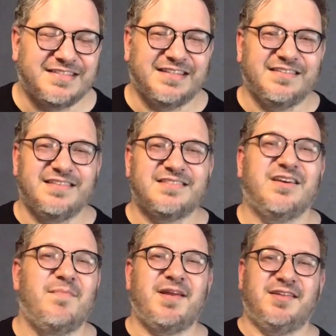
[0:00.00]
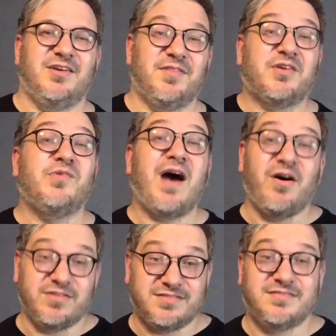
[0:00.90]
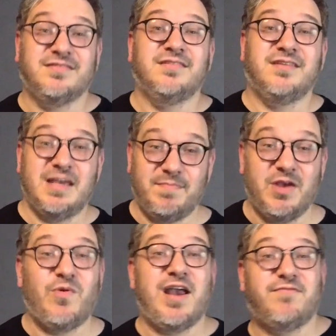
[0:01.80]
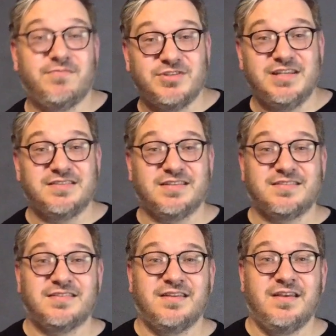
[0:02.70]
And so I better don't, the crowds keep me away from Jesus.